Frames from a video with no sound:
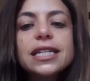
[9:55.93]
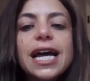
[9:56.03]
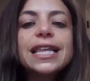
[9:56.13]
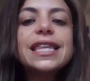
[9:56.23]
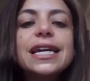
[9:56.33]

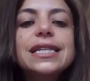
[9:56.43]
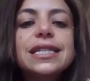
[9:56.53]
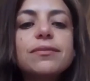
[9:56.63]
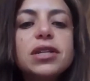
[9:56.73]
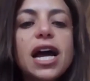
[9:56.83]
Because I
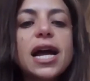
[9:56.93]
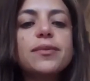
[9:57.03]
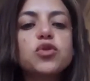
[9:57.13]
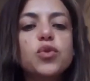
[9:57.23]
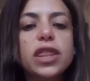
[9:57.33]
think
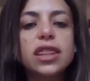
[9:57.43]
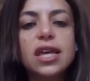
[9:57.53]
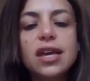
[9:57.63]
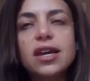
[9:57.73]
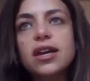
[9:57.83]
sometimes we